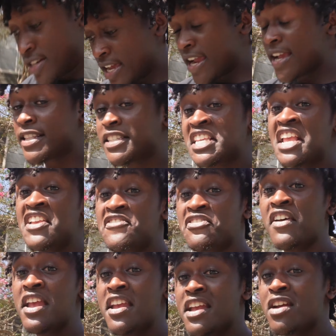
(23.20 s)
Dead
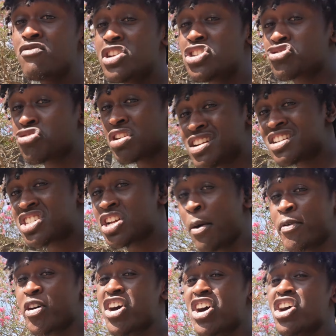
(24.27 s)
TV, and we doing a
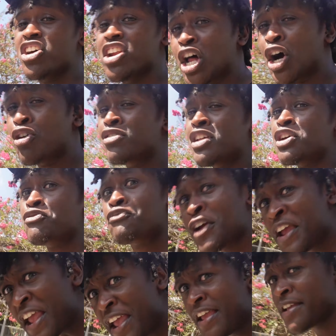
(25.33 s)
double upload this
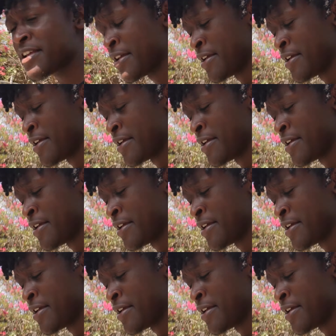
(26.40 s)
week.